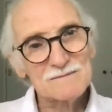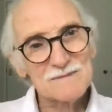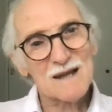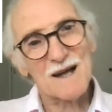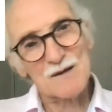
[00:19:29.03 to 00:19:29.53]

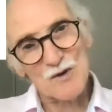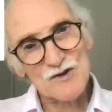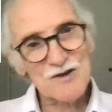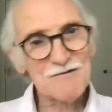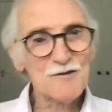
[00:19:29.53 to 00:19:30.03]
I like
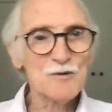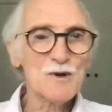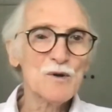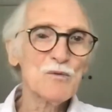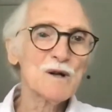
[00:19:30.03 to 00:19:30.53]
watching
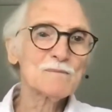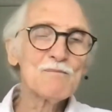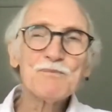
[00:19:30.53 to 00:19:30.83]
Formula One.